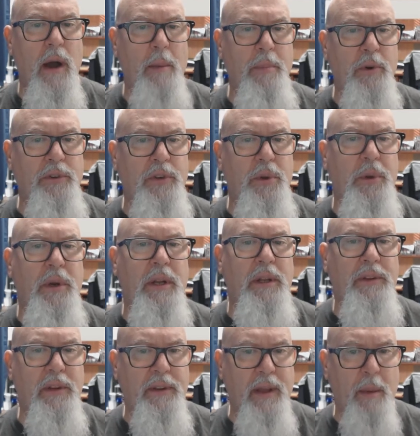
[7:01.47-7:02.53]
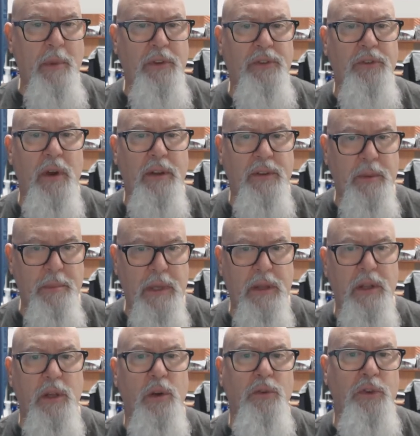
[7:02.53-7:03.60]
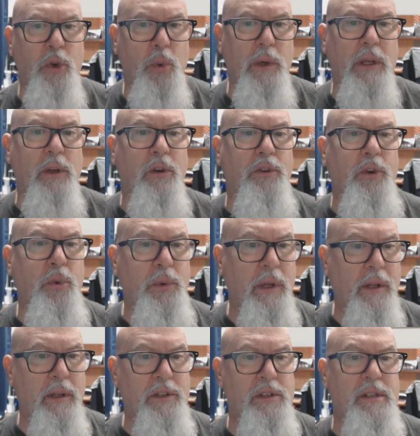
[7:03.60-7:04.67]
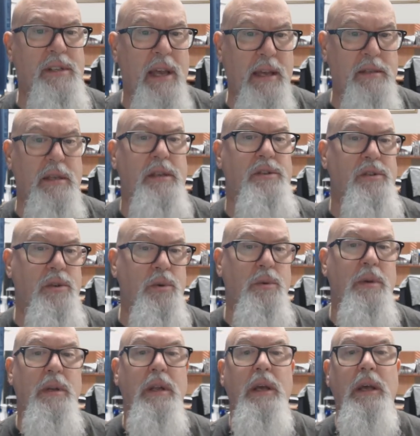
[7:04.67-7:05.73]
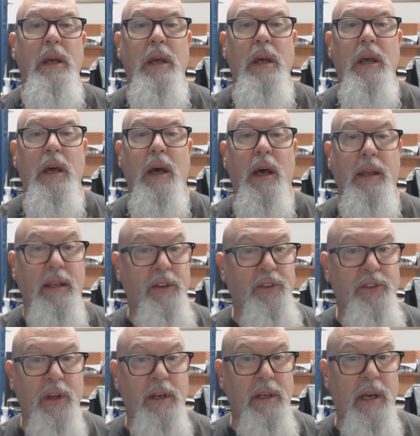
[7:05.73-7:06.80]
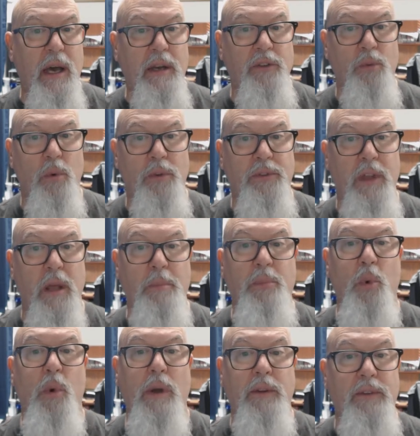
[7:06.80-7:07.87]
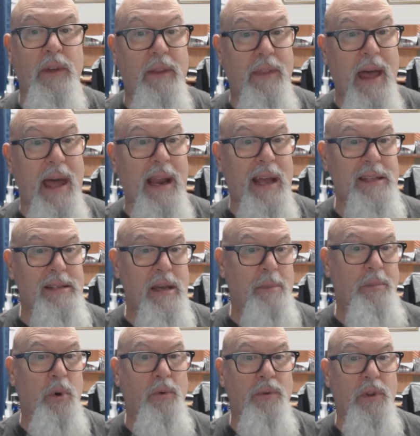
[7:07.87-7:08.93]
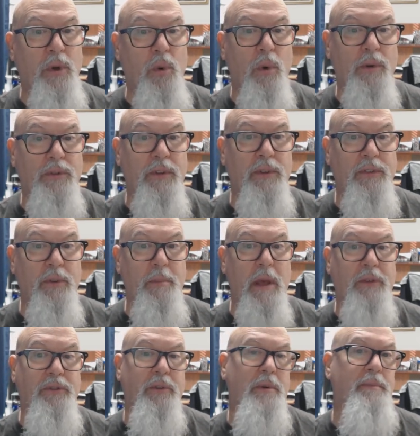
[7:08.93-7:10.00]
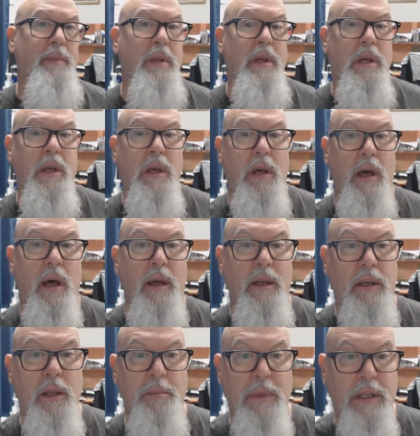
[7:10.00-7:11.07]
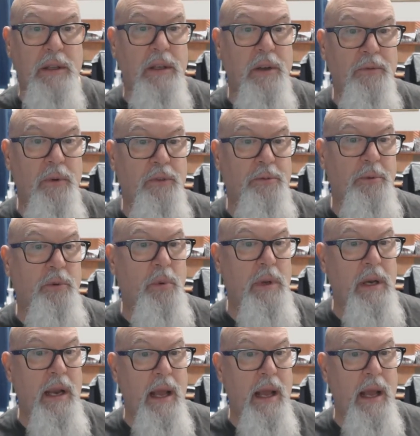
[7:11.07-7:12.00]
opportunity to demonstrate to me that you're doing your due diligence as a student. Each study guide is worth 10 points, and that adds up over the course of the semester. It can mean the difference between